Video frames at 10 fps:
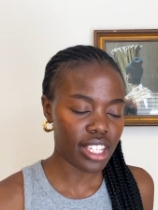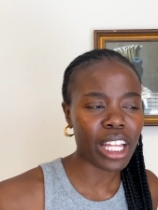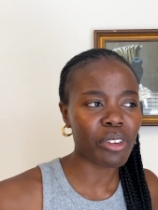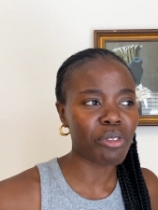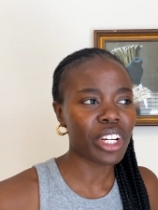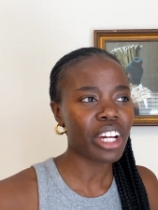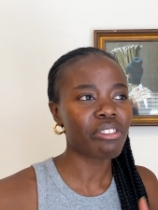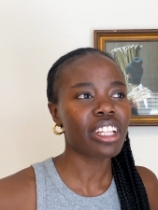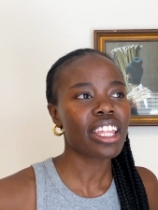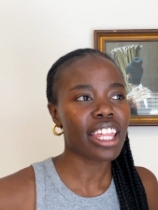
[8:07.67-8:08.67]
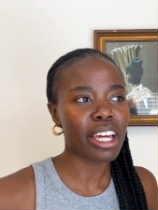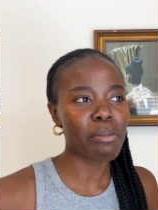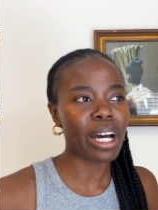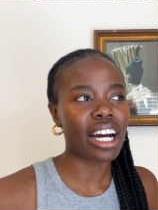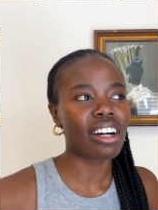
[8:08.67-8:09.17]
Like when I really think
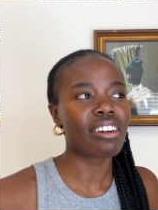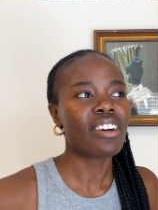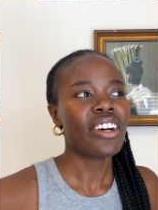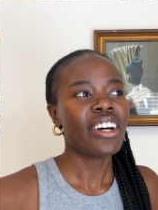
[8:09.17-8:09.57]
about